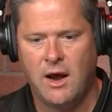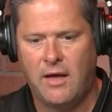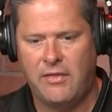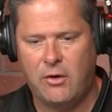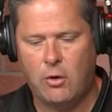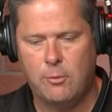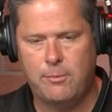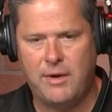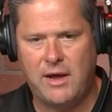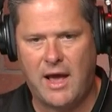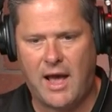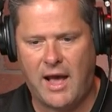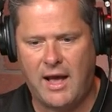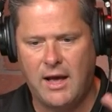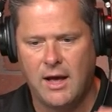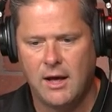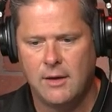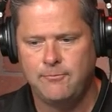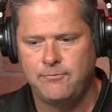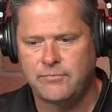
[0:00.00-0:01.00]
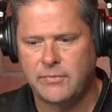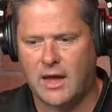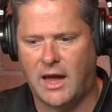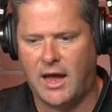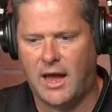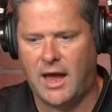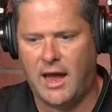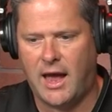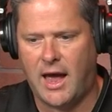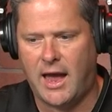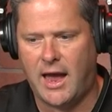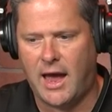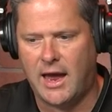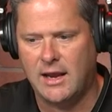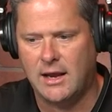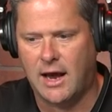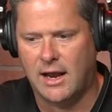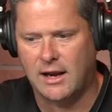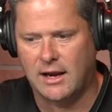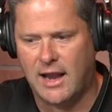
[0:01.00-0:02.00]
There would be a
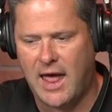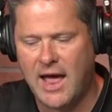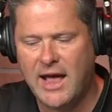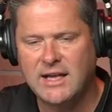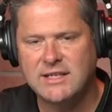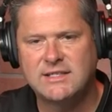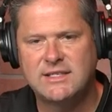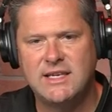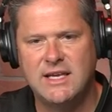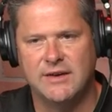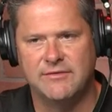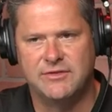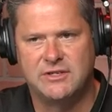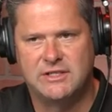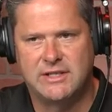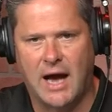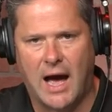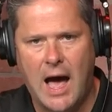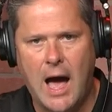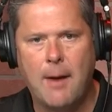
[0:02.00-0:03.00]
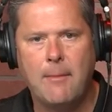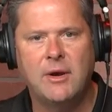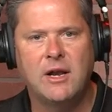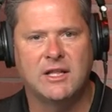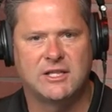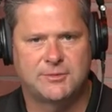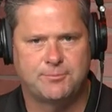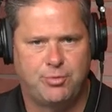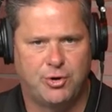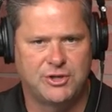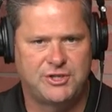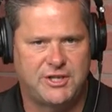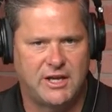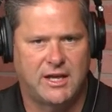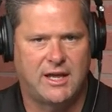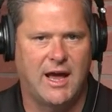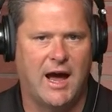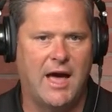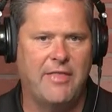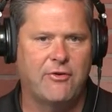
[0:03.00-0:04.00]
a, a, a legacy of dominance put
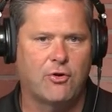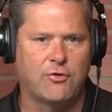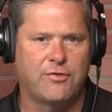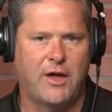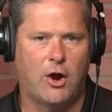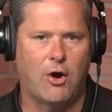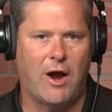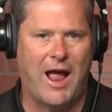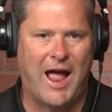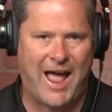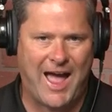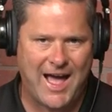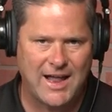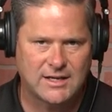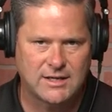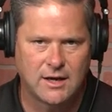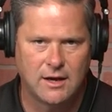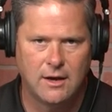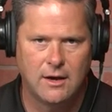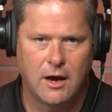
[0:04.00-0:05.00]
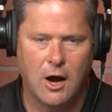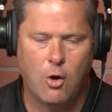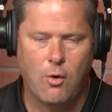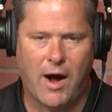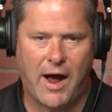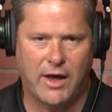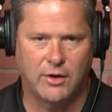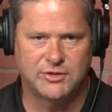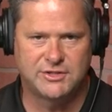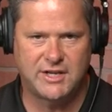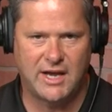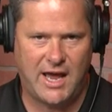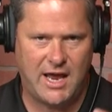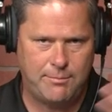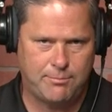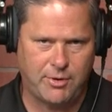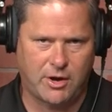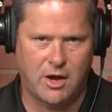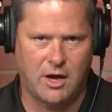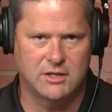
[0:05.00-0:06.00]
together there at Ohio
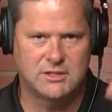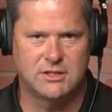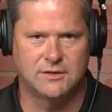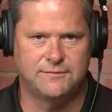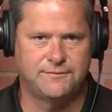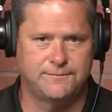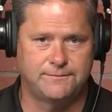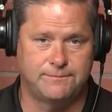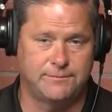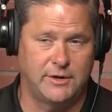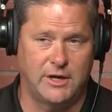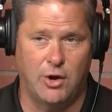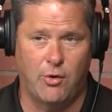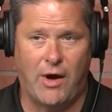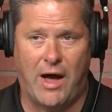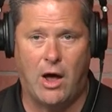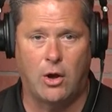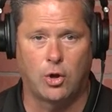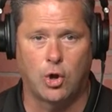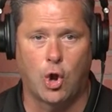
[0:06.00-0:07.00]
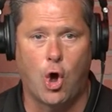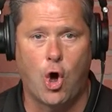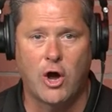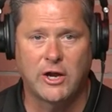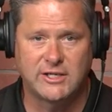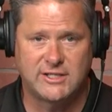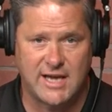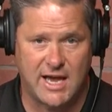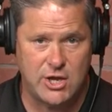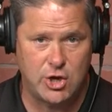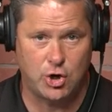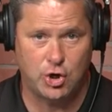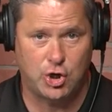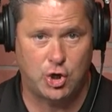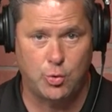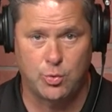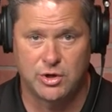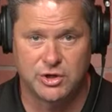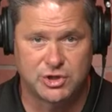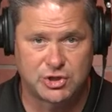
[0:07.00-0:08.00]
State because of you know how long tenured
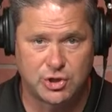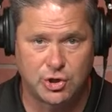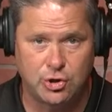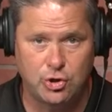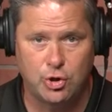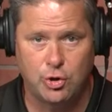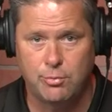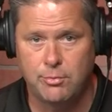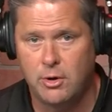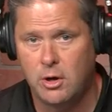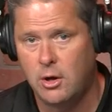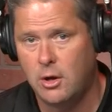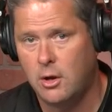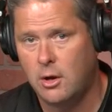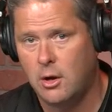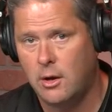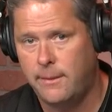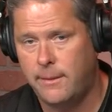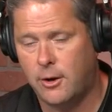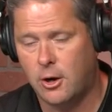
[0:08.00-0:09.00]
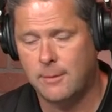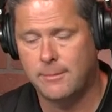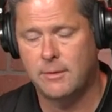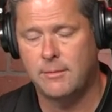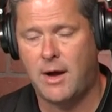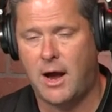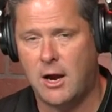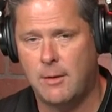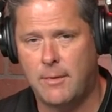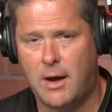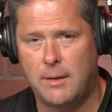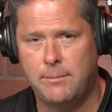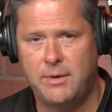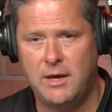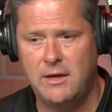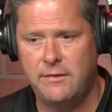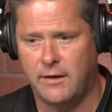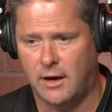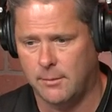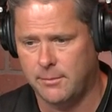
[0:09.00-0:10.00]
you would assume that Urban Meyer might
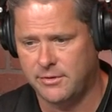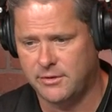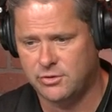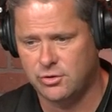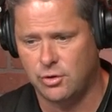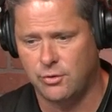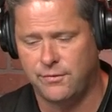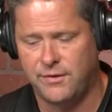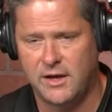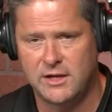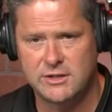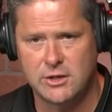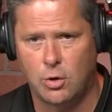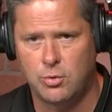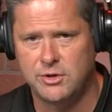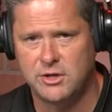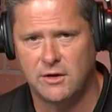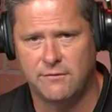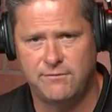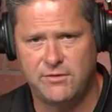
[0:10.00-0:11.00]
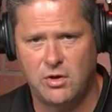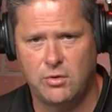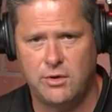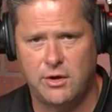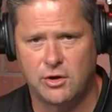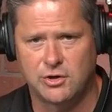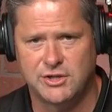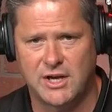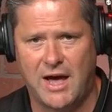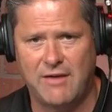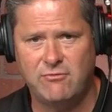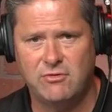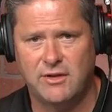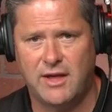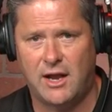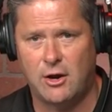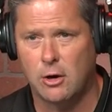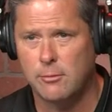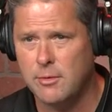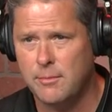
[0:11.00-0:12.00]
be there. But the truth is, only a few years after
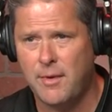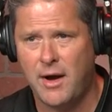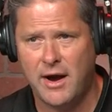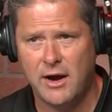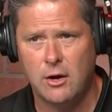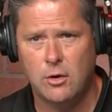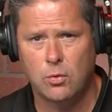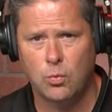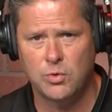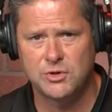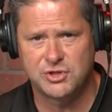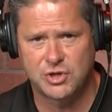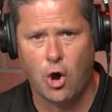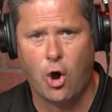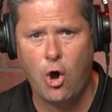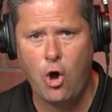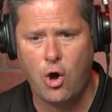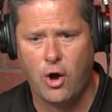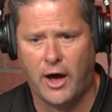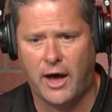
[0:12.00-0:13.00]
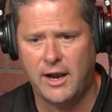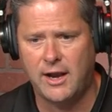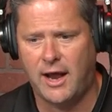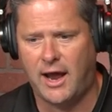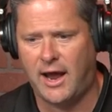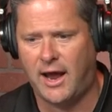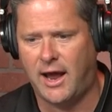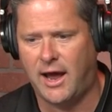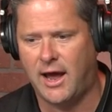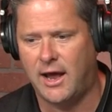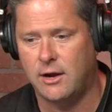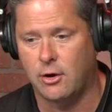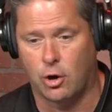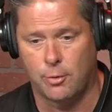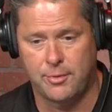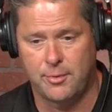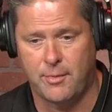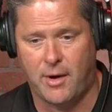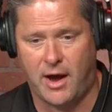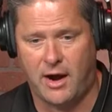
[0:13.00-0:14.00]
that, Urban Meyer was gone, and
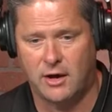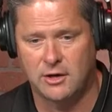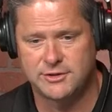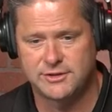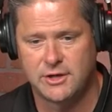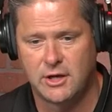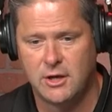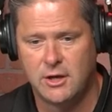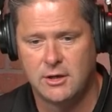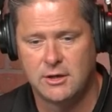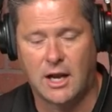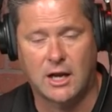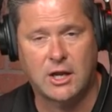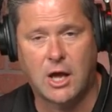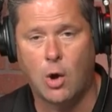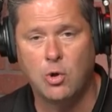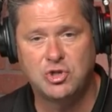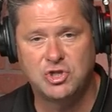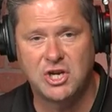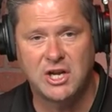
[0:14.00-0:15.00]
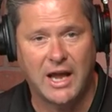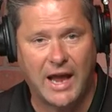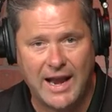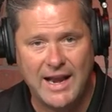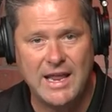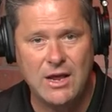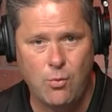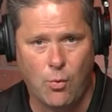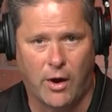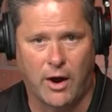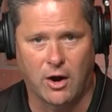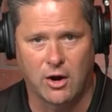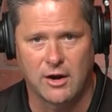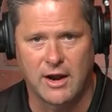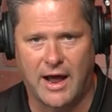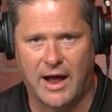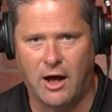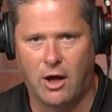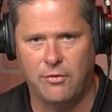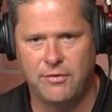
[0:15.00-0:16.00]
Urban Meyer's not coaching anywhere
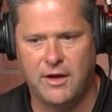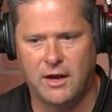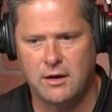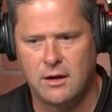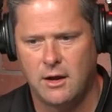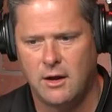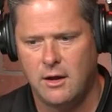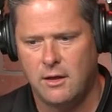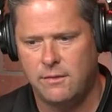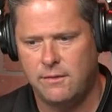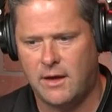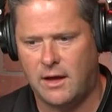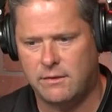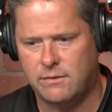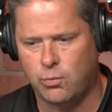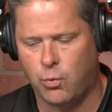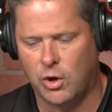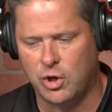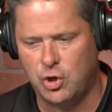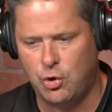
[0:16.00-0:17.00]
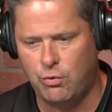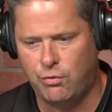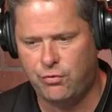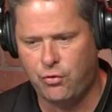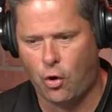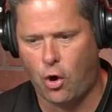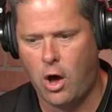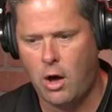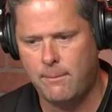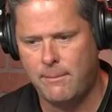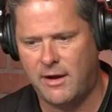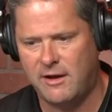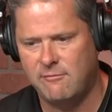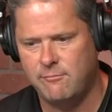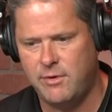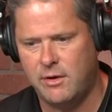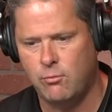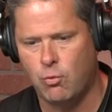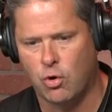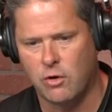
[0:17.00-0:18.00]
now. That that what you thought may
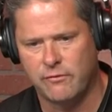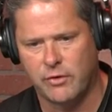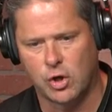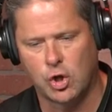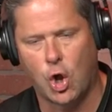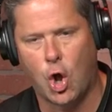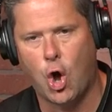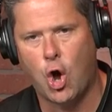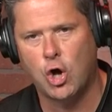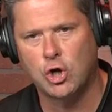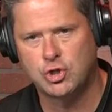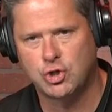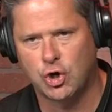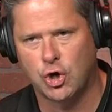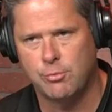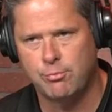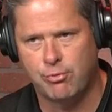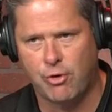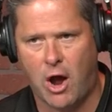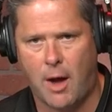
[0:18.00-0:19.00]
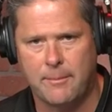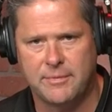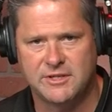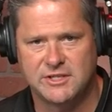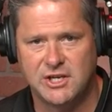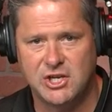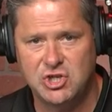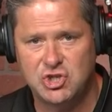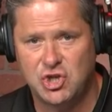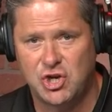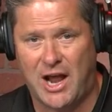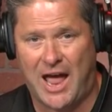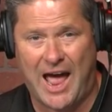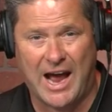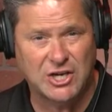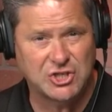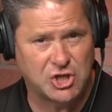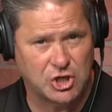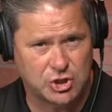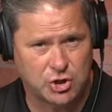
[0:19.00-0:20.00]
have been more of a long term proposition
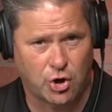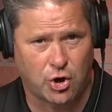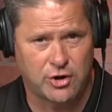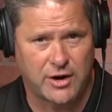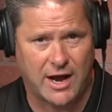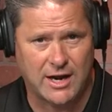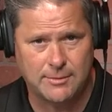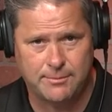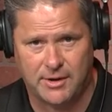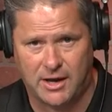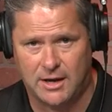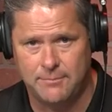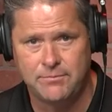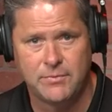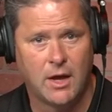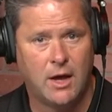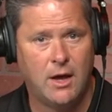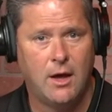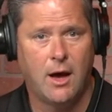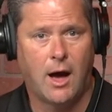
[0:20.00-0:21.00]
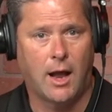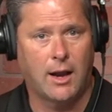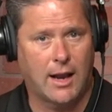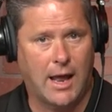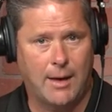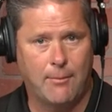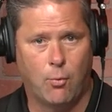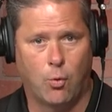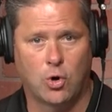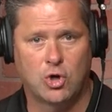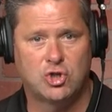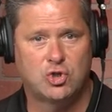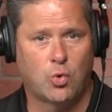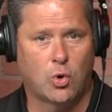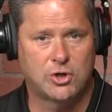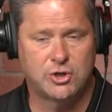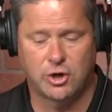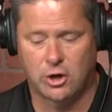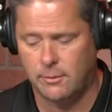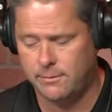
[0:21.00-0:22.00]
actually turned out to be a lot more
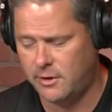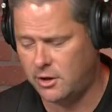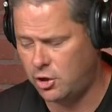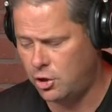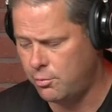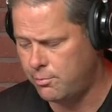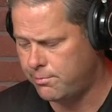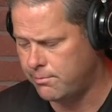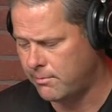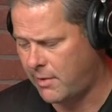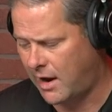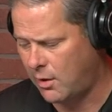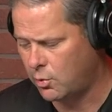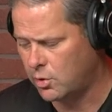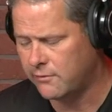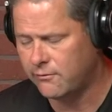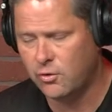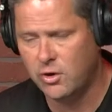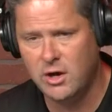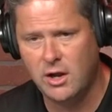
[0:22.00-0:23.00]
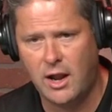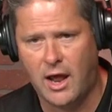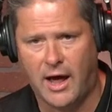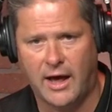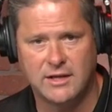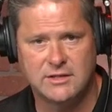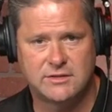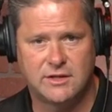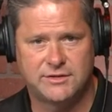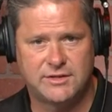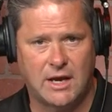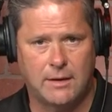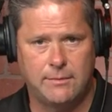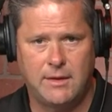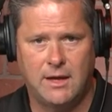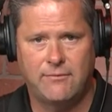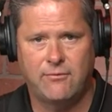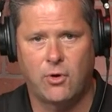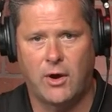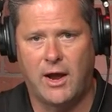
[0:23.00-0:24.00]
short term than you might would have realized. The same
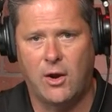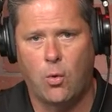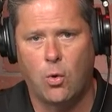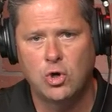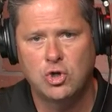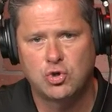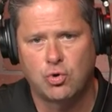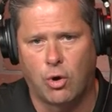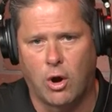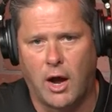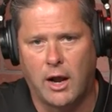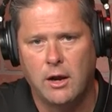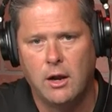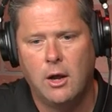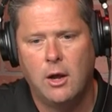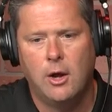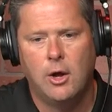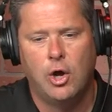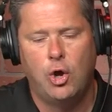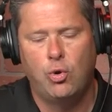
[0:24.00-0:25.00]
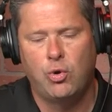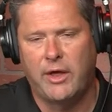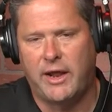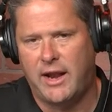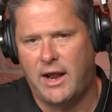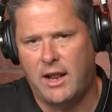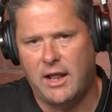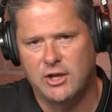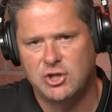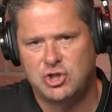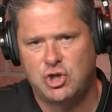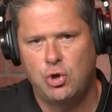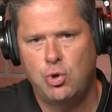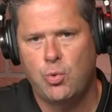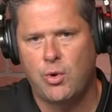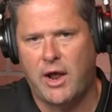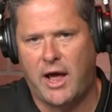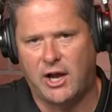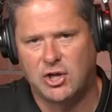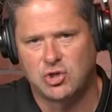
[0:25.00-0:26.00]
thing for Ed Orgeron who led LSU
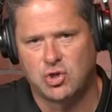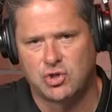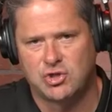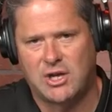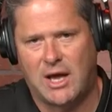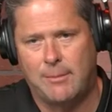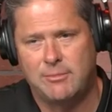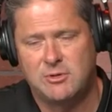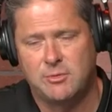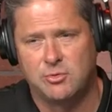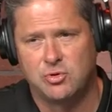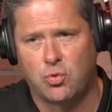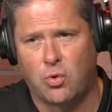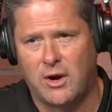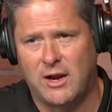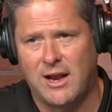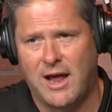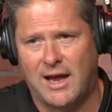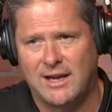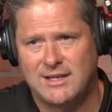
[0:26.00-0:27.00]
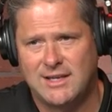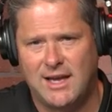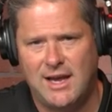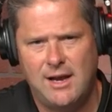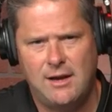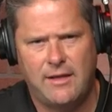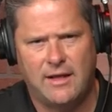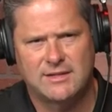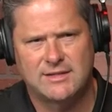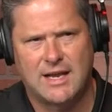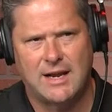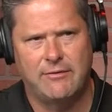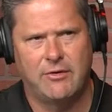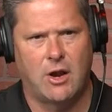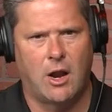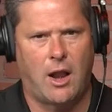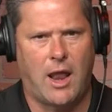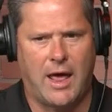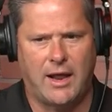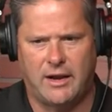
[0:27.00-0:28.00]
to a national championship in 2019. That's kind of
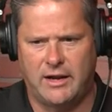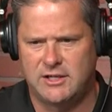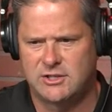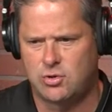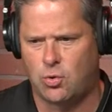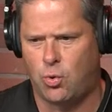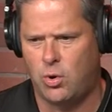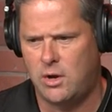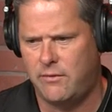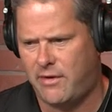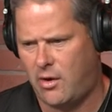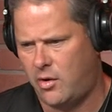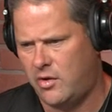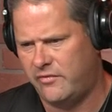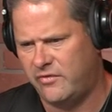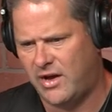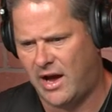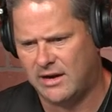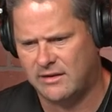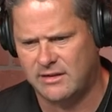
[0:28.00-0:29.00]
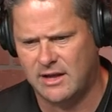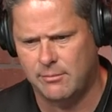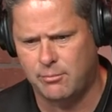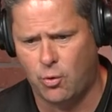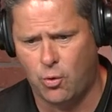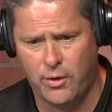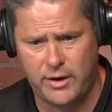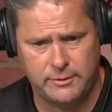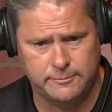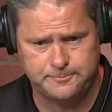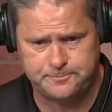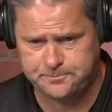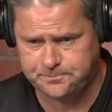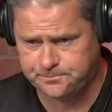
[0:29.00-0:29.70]
an unlikely story of how he even got to that point.